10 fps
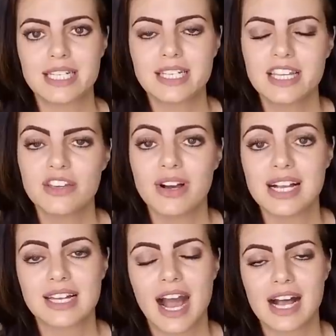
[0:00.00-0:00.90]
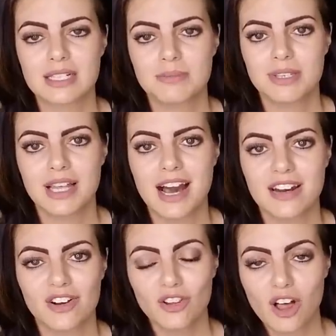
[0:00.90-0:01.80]
I see that you guys ask me
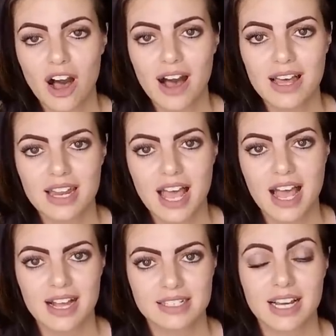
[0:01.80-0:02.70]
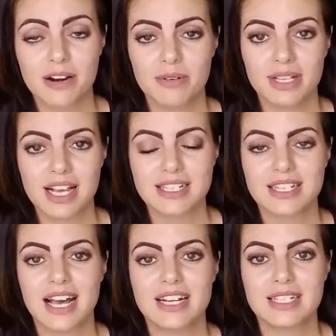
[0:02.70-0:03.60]
that a lot, and I realize
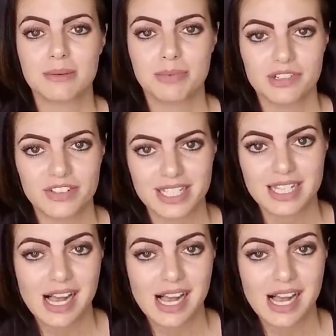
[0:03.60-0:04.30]
that it's a perfect